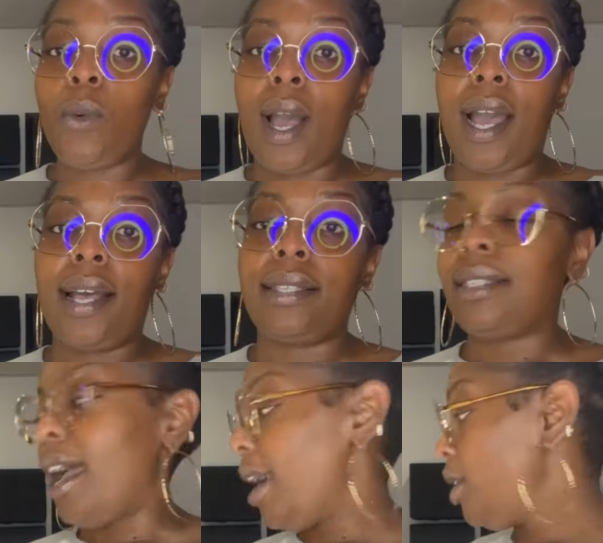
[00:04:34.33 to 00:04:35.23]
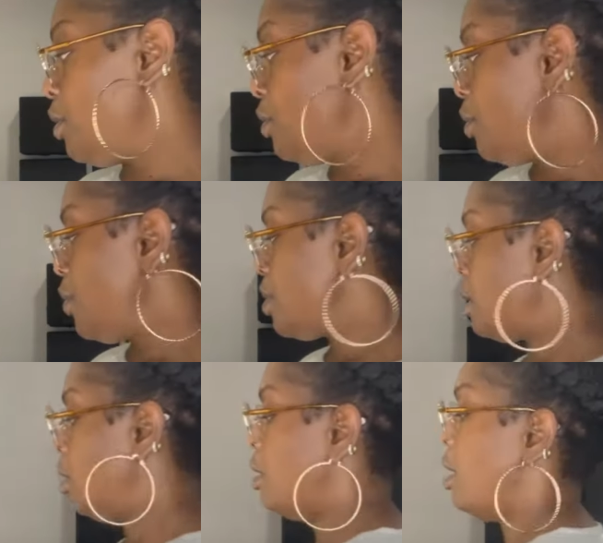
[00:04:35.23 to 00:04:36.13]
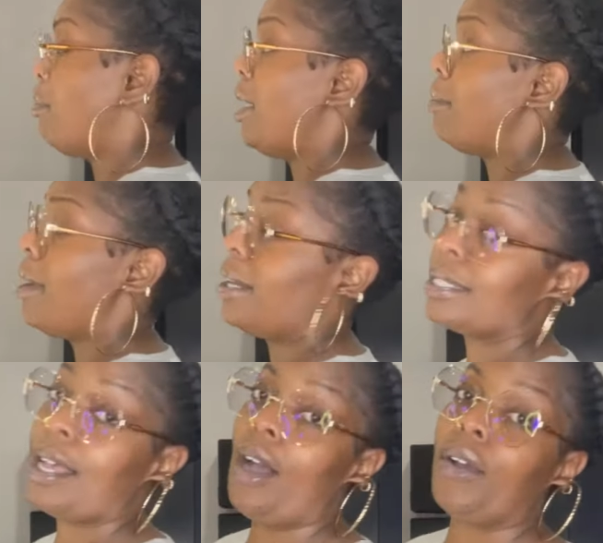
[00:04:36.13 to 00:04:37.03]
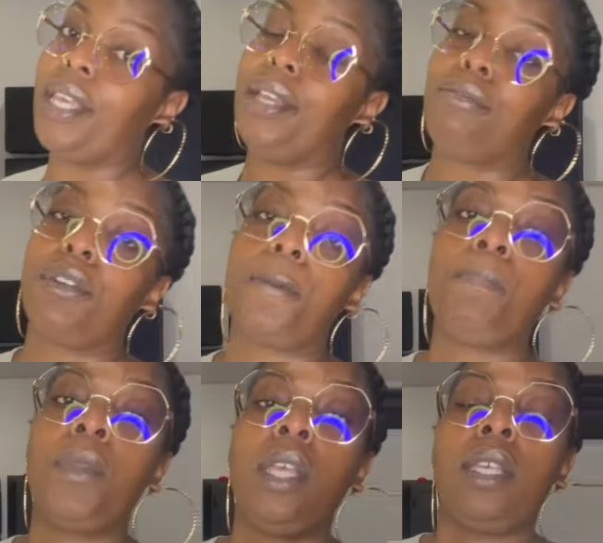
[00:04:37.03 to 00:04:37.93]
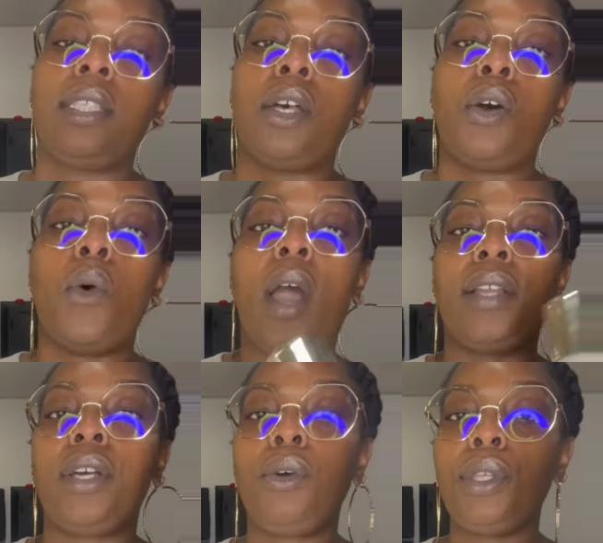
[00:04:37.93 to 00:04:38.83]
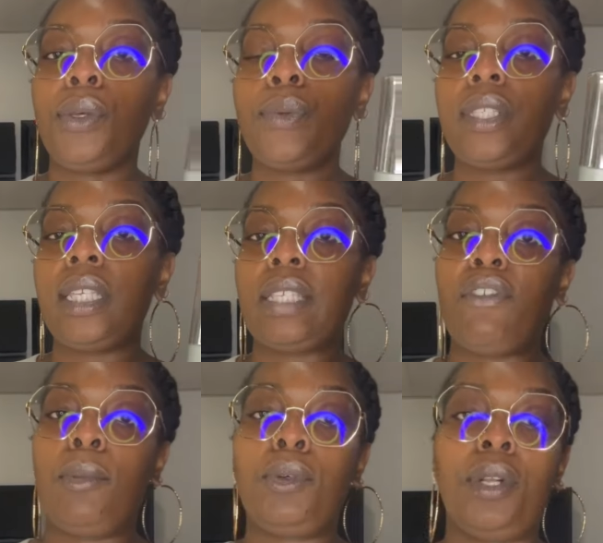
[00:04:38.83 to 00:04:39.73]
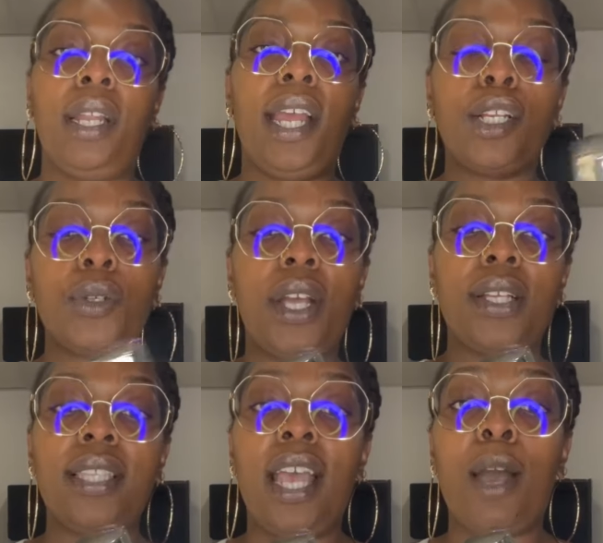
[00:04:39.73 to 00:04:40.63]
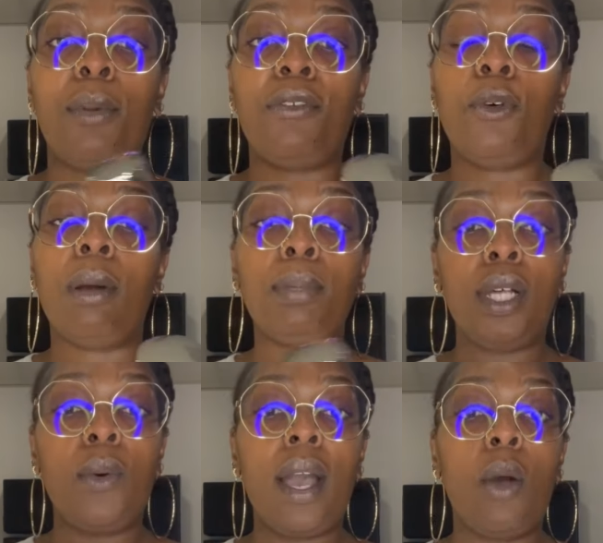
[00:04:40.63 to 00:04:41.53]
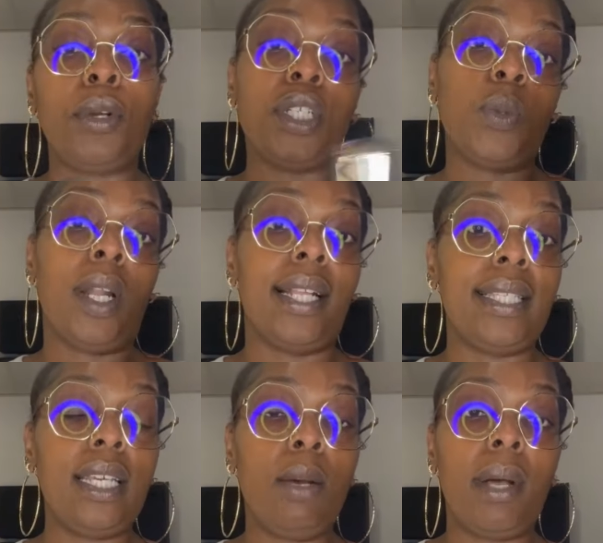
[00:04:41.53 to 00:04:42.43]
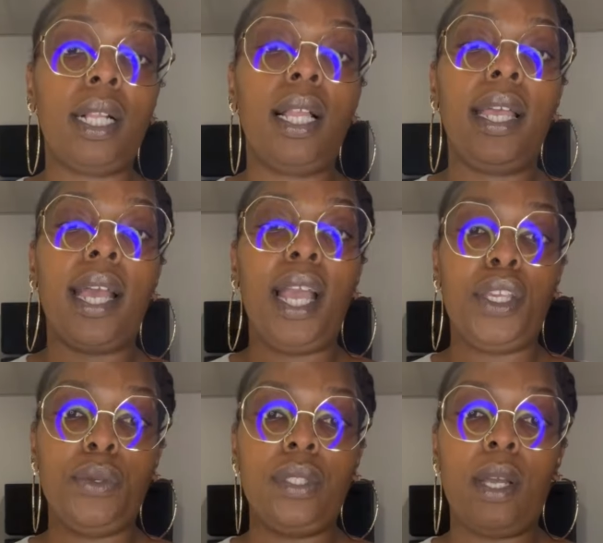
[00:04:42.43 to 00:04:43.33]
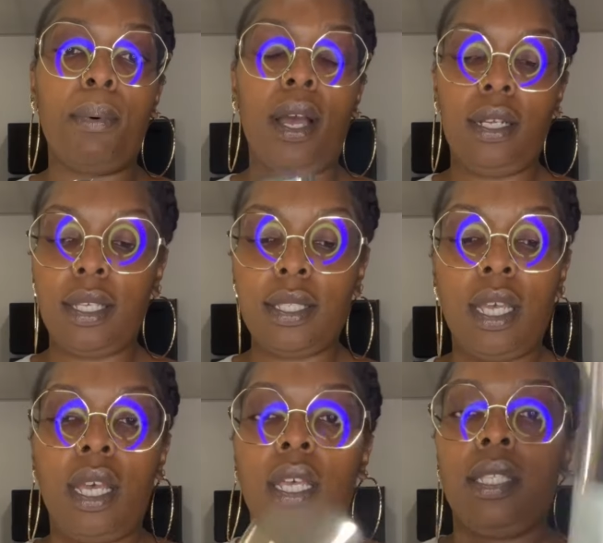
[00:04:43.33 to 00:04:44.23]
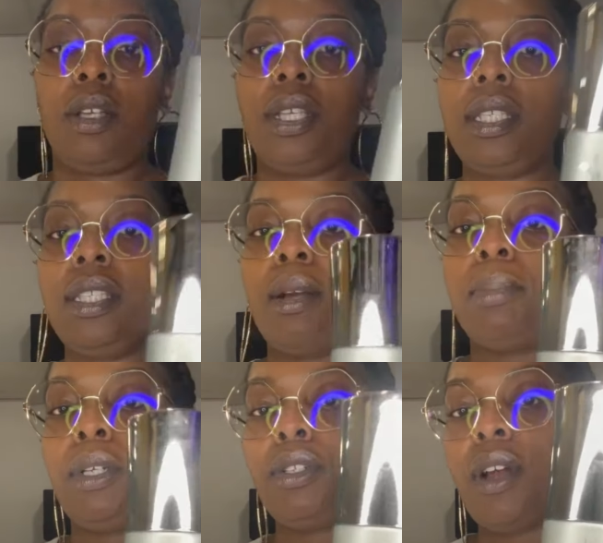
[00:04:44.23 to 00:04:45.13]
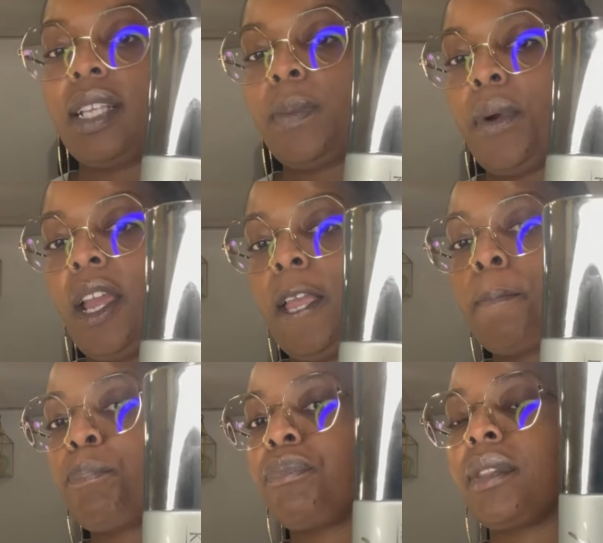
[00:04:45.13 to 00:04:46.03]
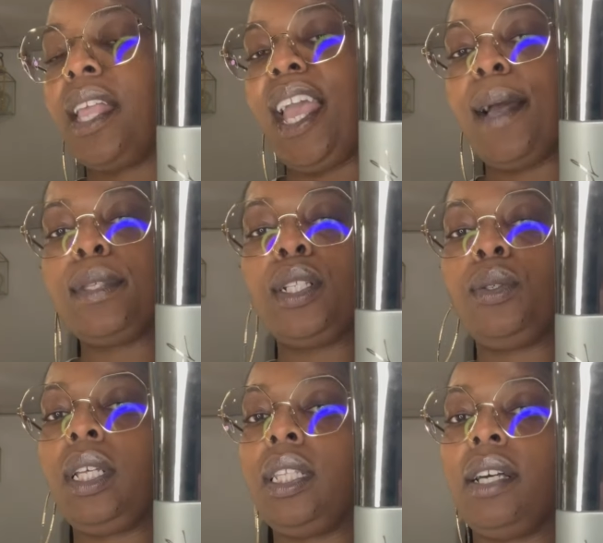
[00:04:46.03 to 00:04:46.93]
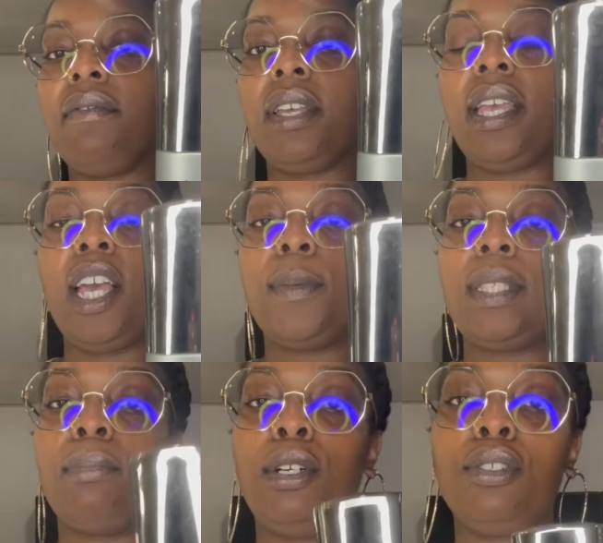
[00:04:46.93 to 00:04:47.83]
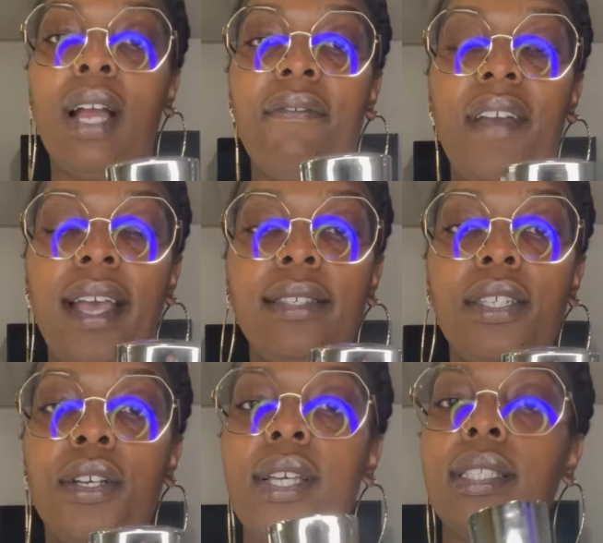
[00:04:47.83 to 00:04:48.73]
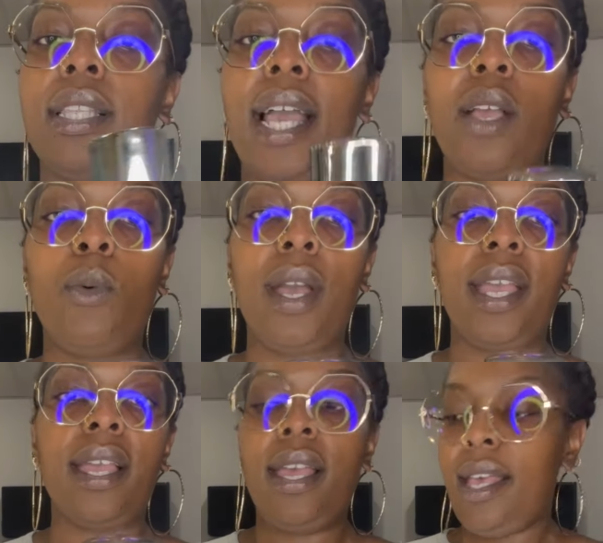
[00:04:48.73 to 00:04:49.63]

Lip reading: wise, I use a brand of products called Kenra. So I don't use this if I'm doing a natural hairstyle, but for a blowout, which is what I did on my client, I use their products. So this is their blow dry spray. Absolutely love it. It helps to blow dry faster. It's lightweight.